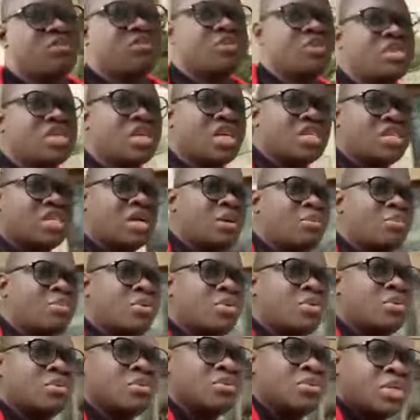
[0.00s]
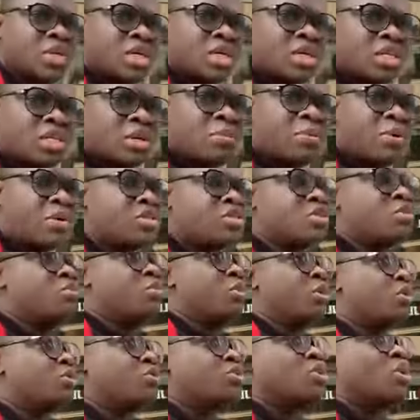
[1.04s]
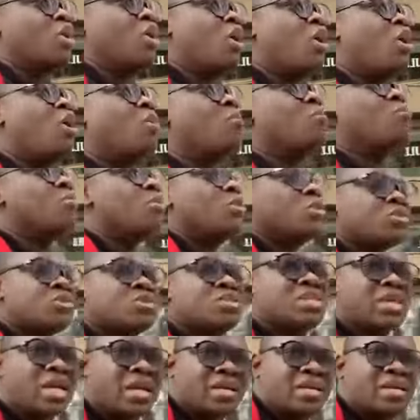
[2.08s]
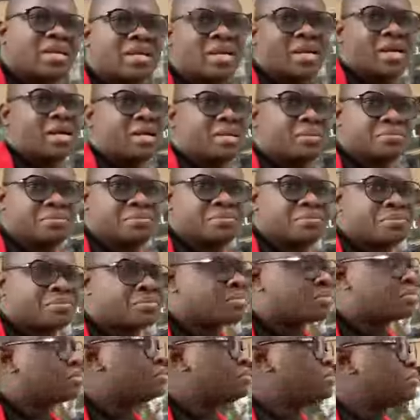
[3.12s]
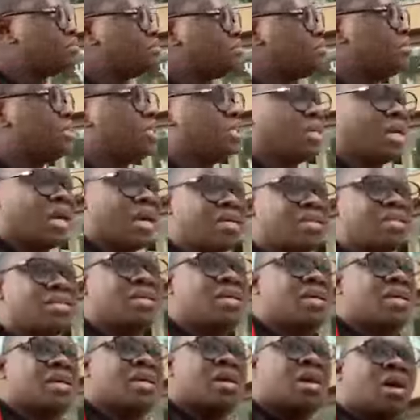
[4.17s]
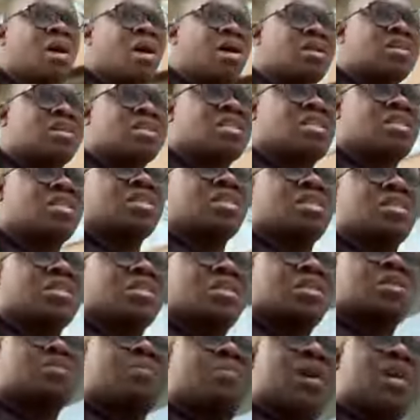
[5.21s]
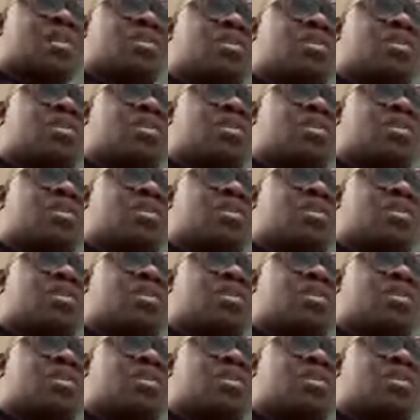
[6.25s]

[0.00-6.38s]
this example, the person bought almost 10 acres, right? All this is still part